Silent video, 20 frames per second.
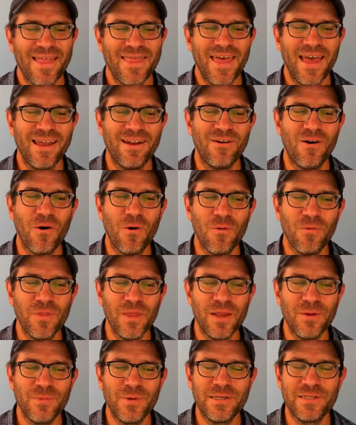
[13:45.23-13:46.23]
that
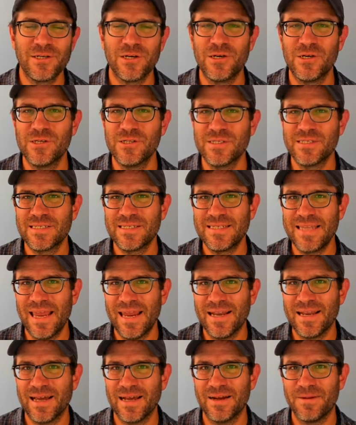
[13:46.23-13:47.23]
only returns
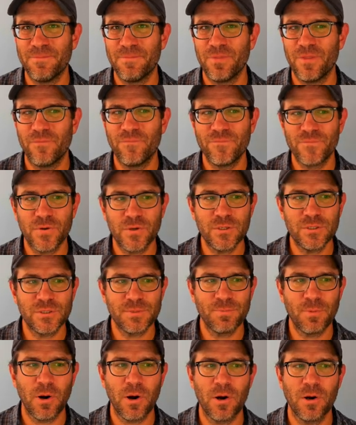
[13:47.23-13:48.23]
data, the
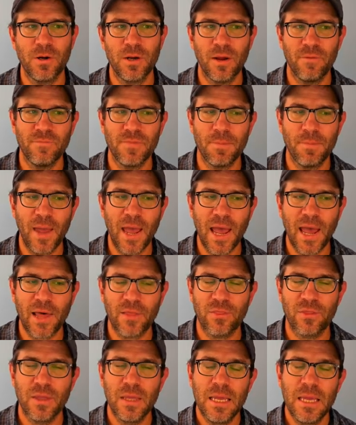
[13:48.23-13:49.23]
first part of the
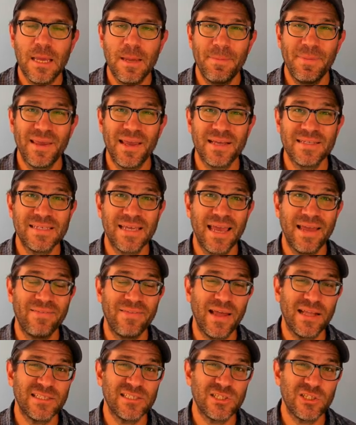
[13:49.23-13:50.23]
path, because again,
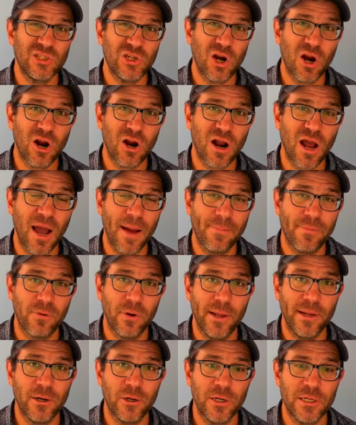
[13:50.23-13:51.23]
that star
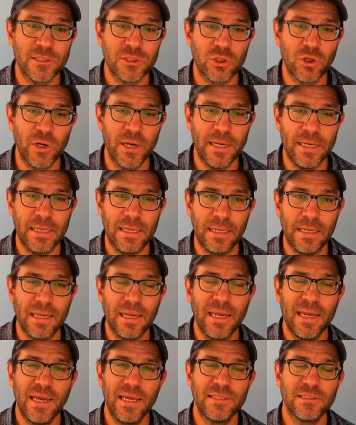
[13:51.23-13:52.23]
operator is greedy.
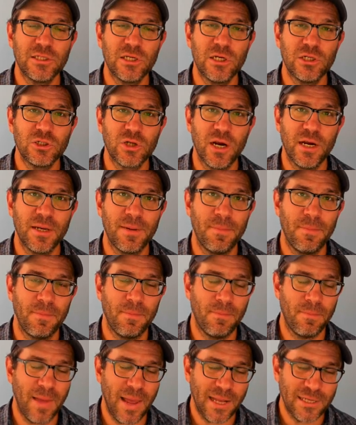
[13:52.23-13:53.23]
It's going to try to
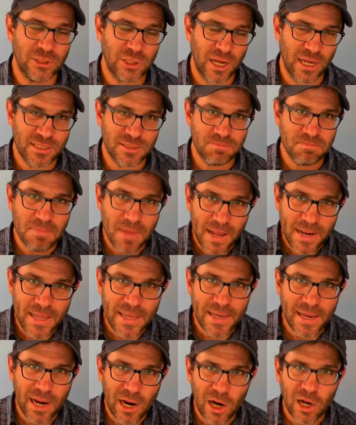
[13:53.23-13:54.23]
match as many
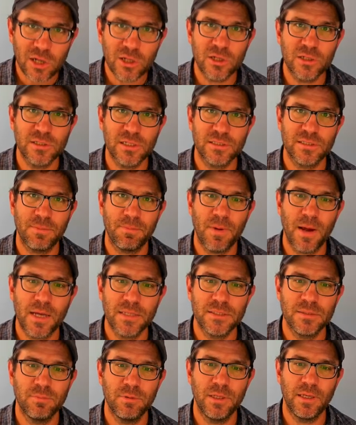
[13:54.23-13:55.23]
characters as it
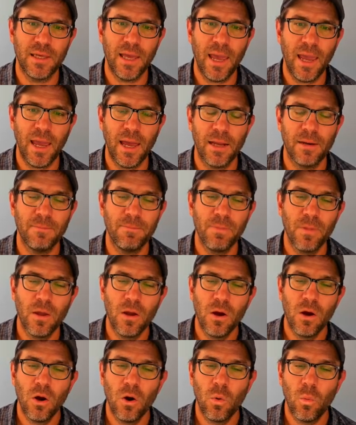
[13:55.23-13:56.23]
possibly can
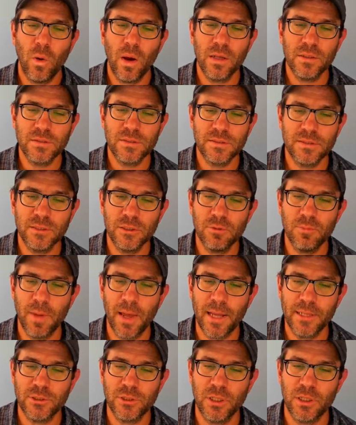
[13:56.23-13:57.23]
while still
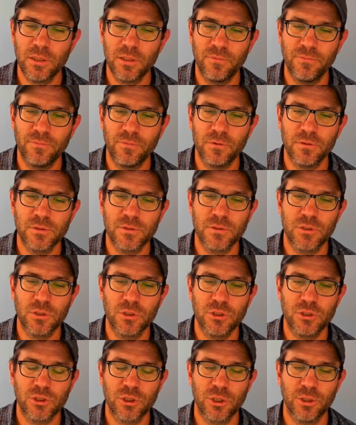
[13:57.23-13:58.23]
matching the full
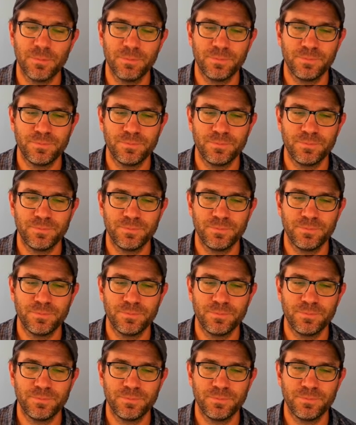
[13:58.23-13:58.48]
search term.